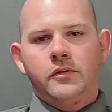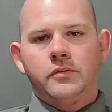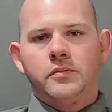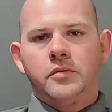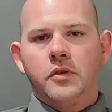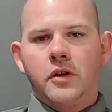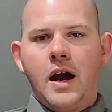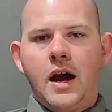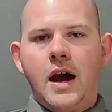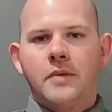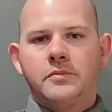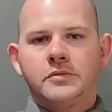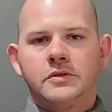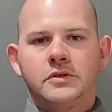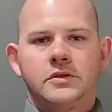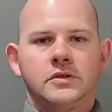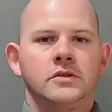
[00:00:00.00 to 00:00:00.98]

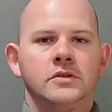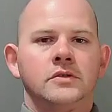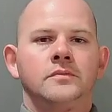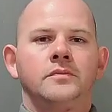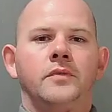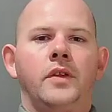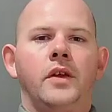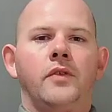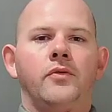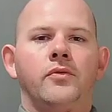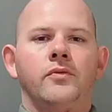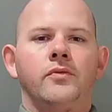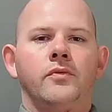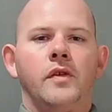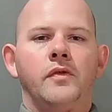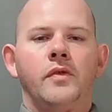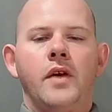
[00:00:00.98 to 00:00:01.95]
Perhaps
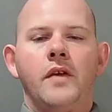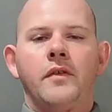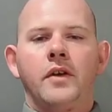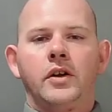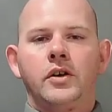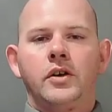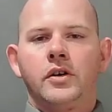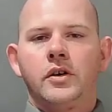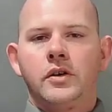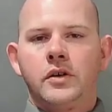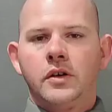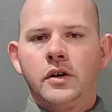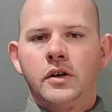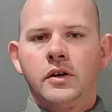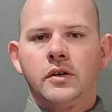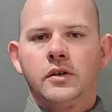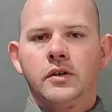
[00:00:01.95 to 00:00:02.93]
if we have a good
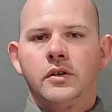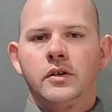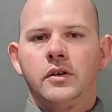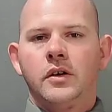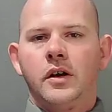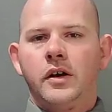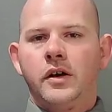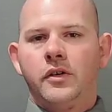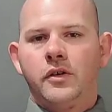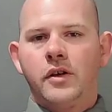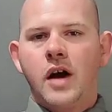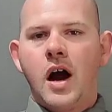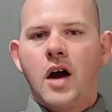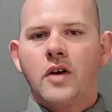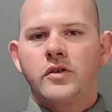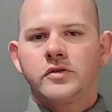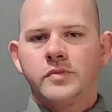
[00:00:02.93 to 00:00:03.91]

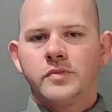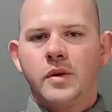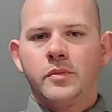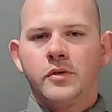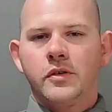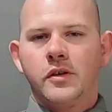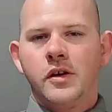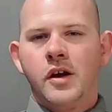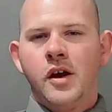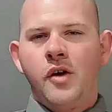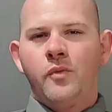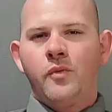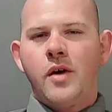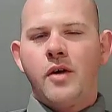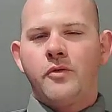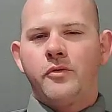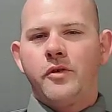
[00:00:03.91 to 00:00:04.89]
Congress member,
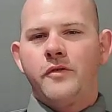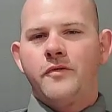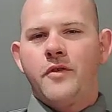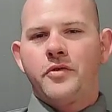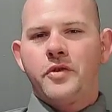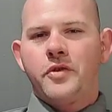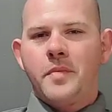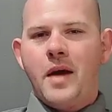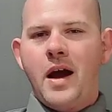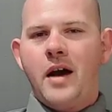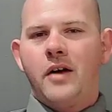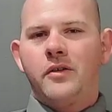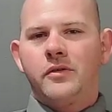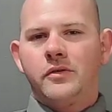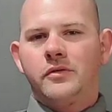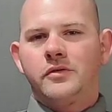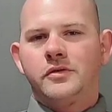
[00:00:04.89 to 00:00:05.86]
why would we vote them
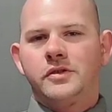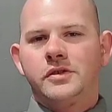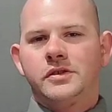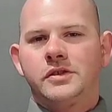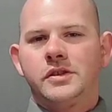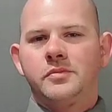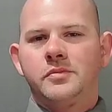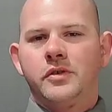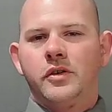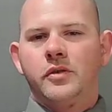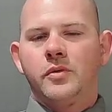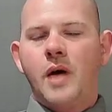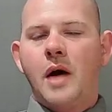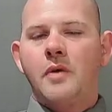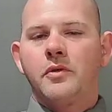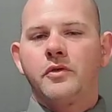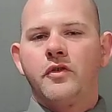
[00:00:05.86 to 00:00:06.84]
out? Just simply, or
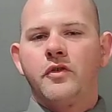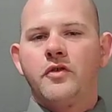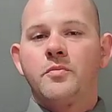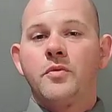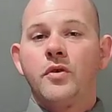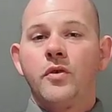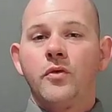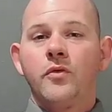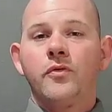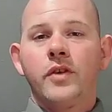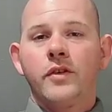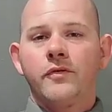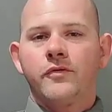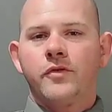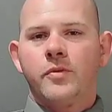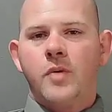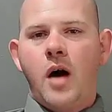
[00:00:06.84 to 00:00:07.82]
why would we remove
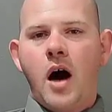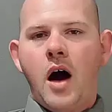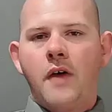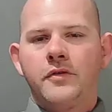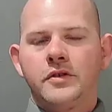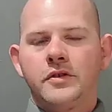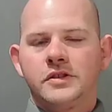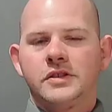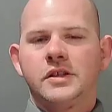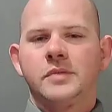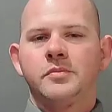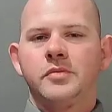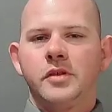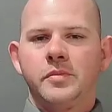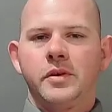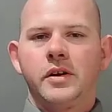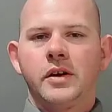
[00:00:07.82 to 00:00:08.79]
them from office
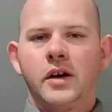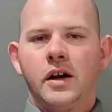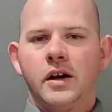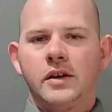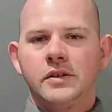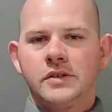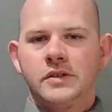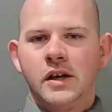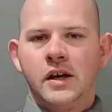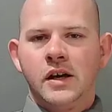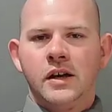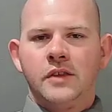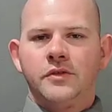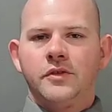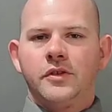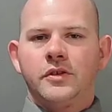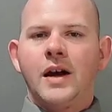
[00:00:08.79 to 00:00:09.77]
simply because
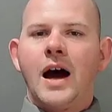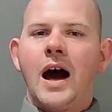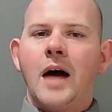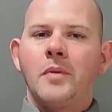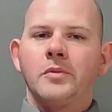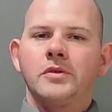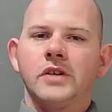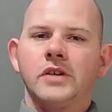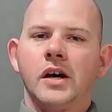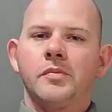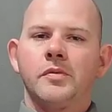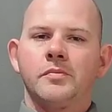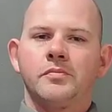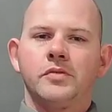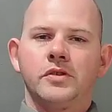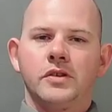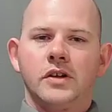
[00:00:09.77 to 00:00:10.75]
their time is up
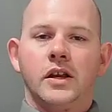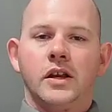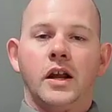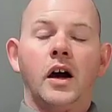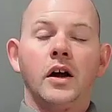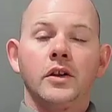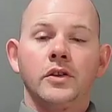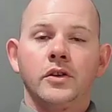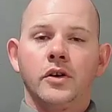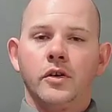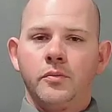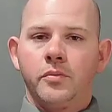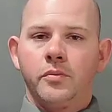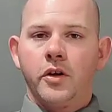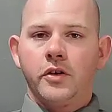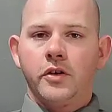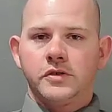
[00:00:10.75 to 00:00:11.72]
and put an
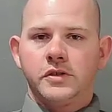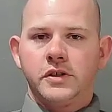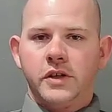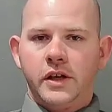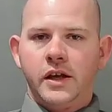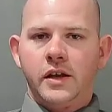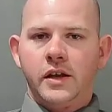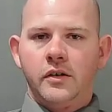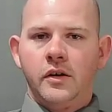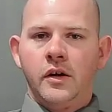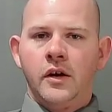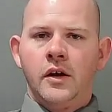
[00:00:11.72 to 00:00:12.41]
unknown person in?